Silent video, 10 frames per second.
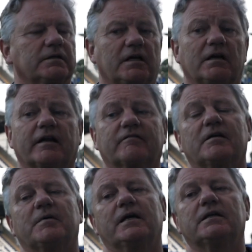You know, they've
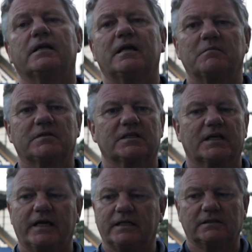come out in their numbers
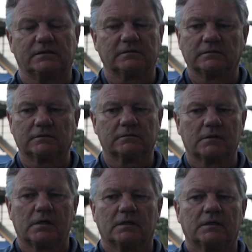again, and
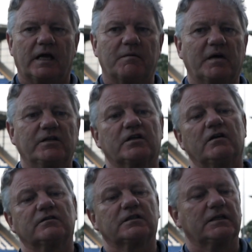it means a
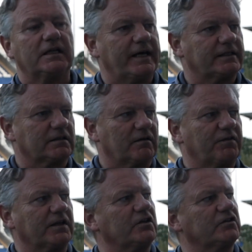lot to the lads, and I
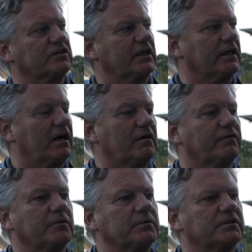think you could see that
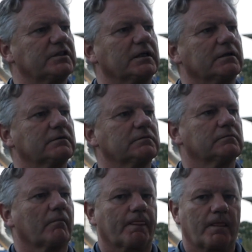afterwards, you know.
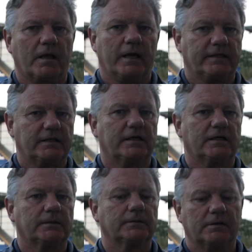And
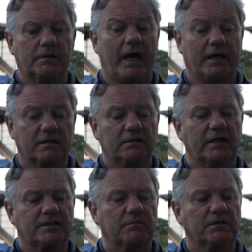yeah,
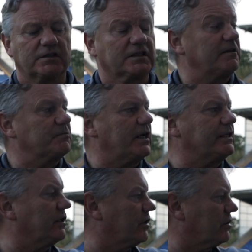I keep
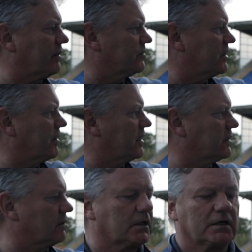saying, you've got to give them something
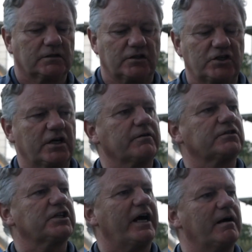to cheer
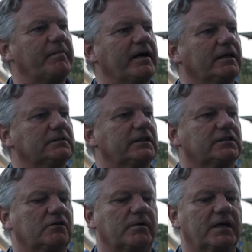and shout about, and let's
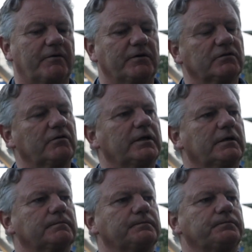hope we carry on doing it.